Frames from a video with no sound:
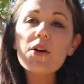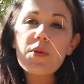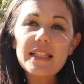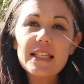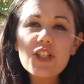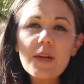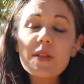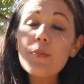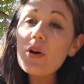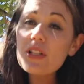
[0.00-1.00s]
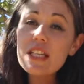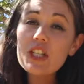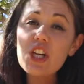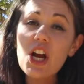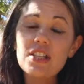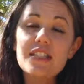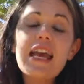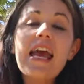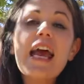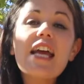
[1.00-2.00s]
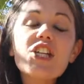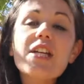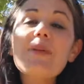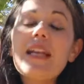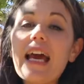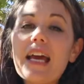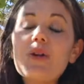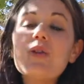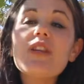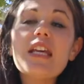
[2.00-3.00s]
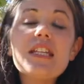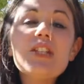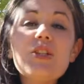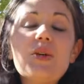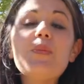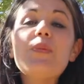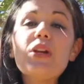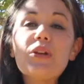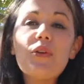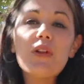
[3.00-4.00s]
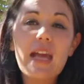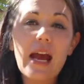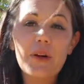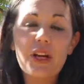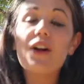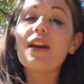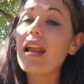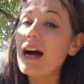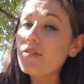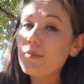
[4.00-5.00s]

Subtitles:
a recent trip to Port St. John's, Ashley Pillay caught these two beautiful garrick on live